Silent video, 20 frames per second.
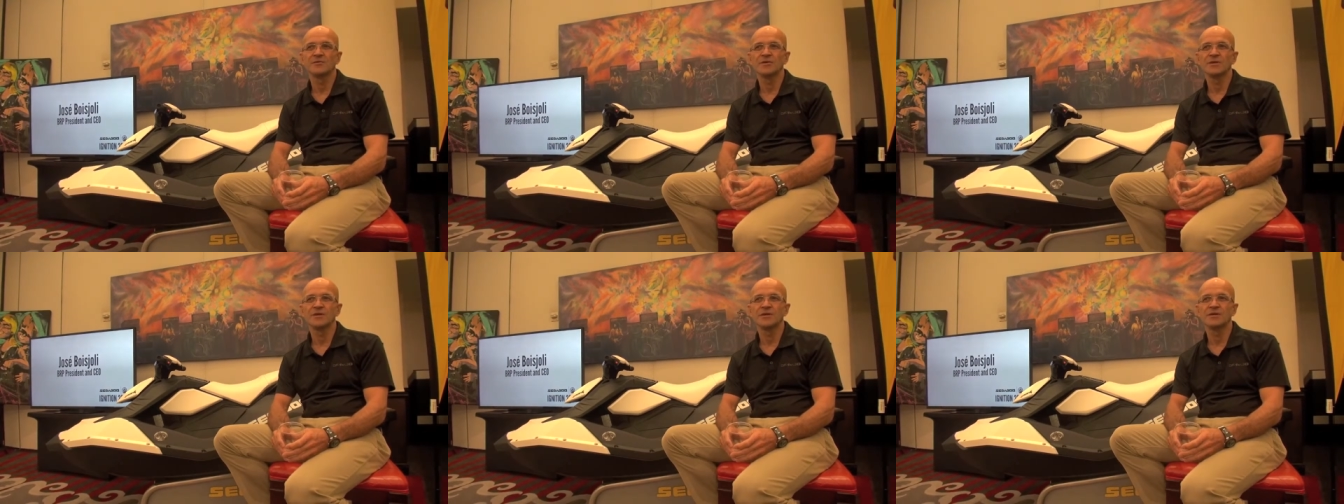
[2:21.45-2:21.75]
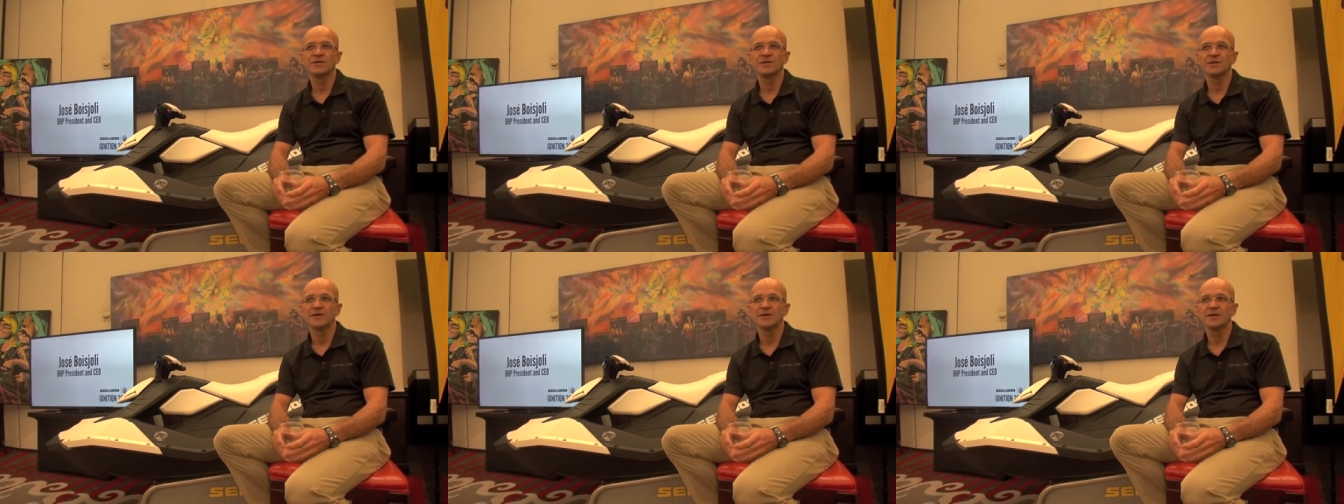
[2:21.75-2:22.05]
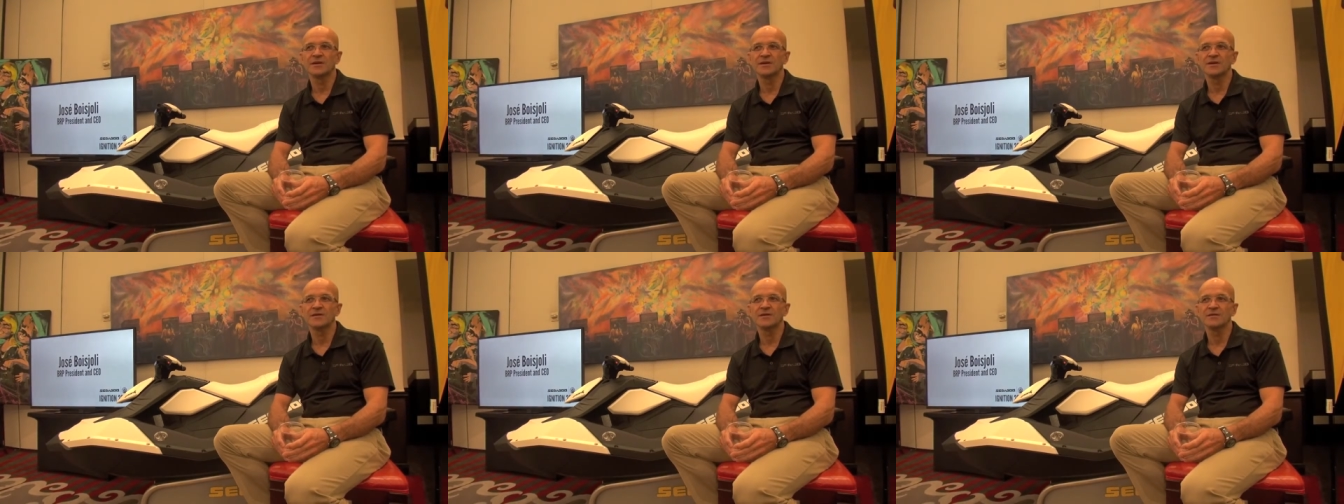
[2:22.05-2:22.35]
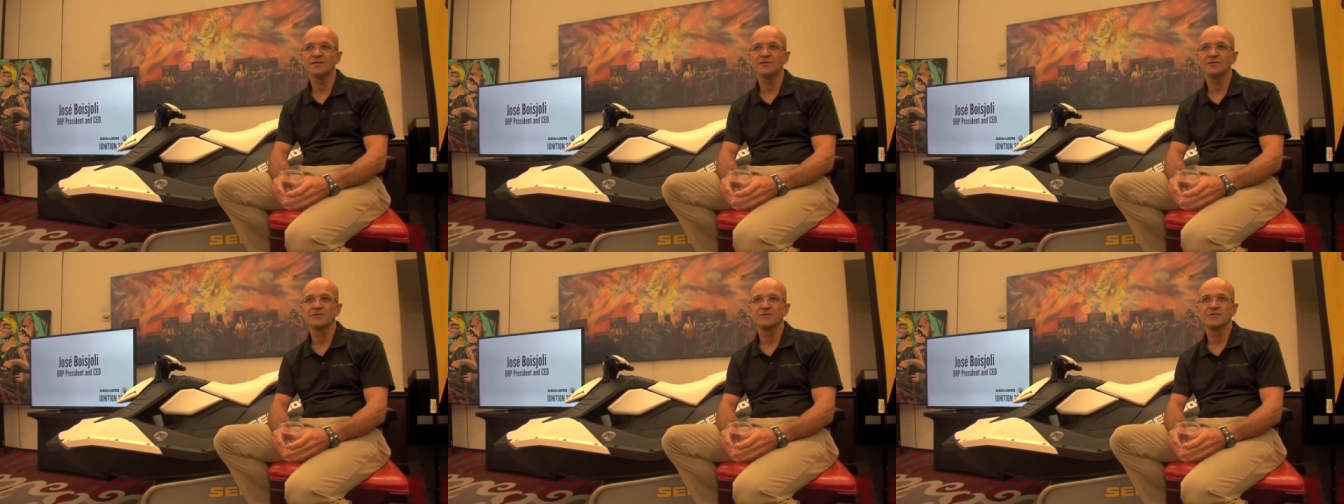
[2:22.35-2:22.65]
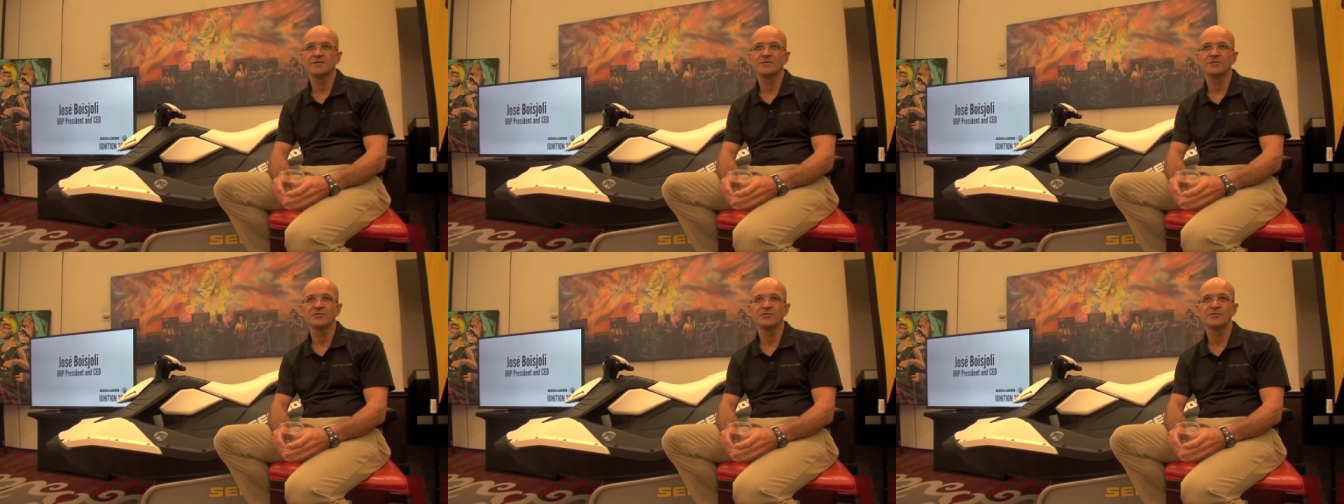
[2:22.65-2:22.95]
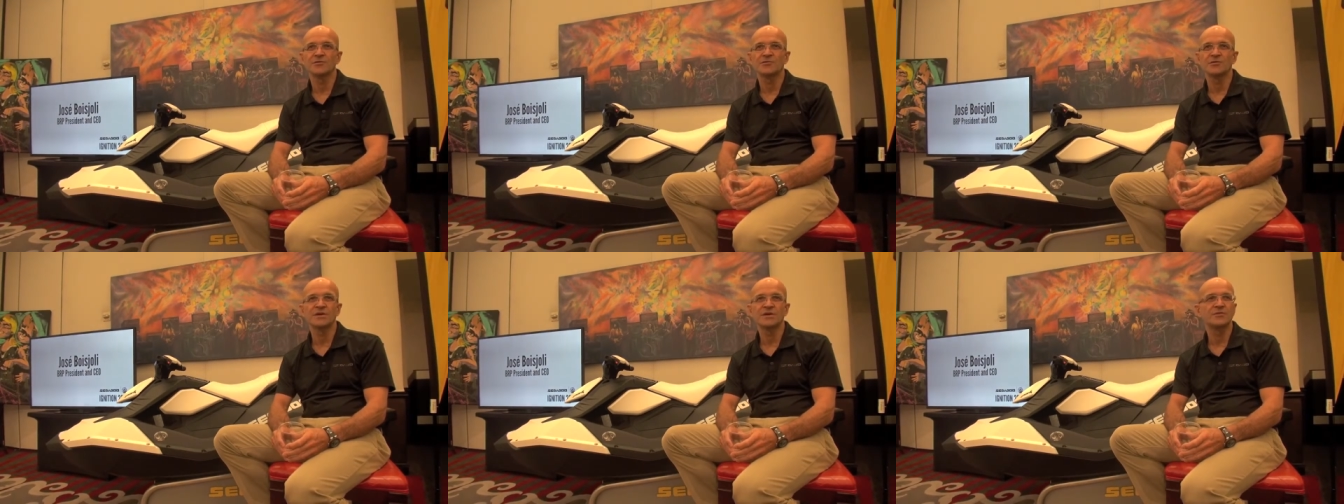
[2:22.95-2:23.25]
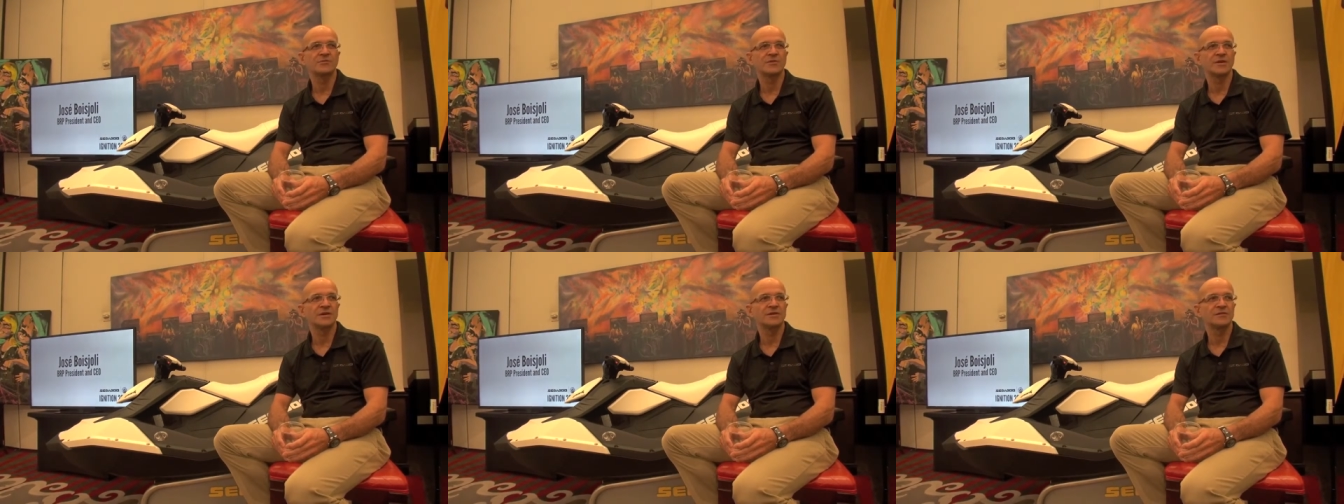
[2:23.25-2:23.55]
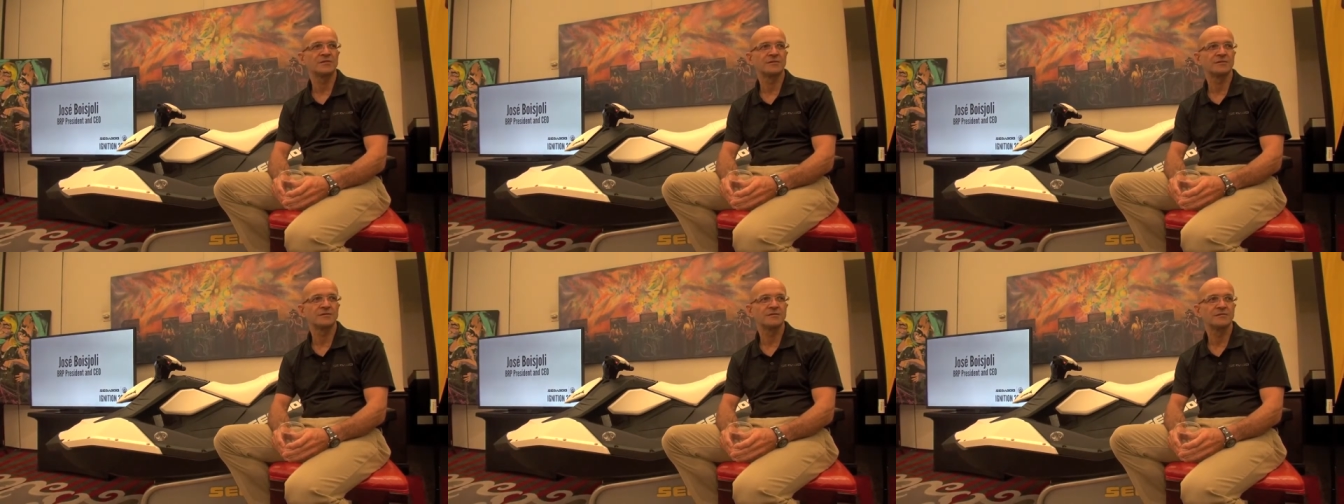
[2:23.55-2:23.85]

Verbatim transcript: we again could recreate